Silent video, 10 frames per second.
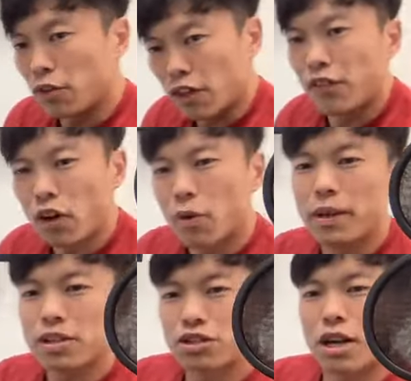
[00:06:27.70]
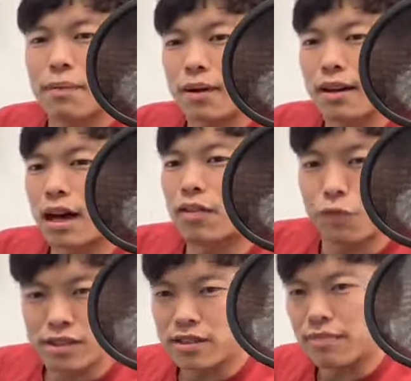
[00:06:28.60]
you open a shop, a lot of
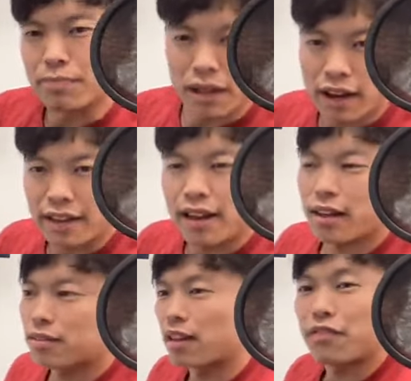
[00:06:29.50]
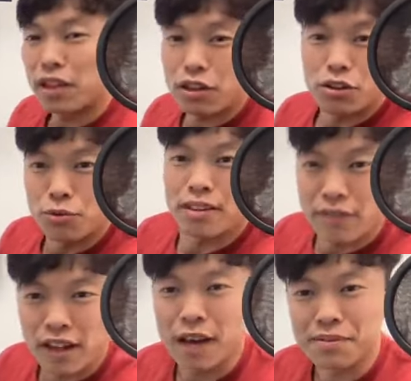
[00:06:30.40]
resident behind that. You
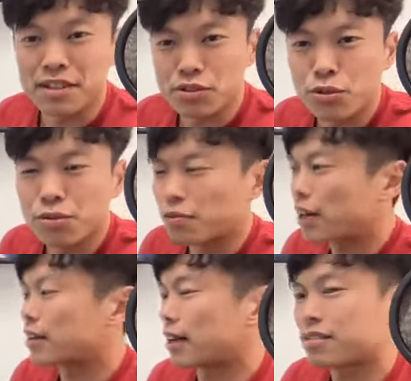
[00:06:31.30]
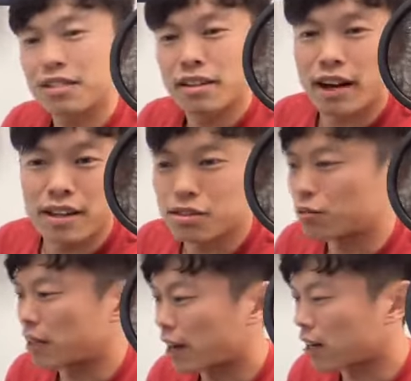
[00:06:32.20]
definitely have some school, right? Like senior high school,
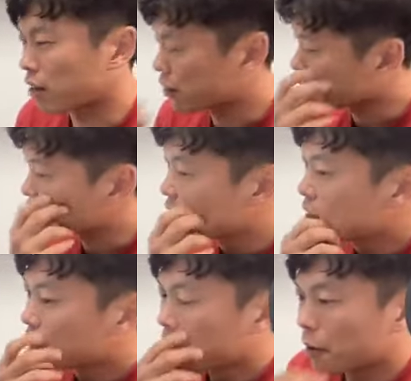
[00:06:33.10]
that kind of things. And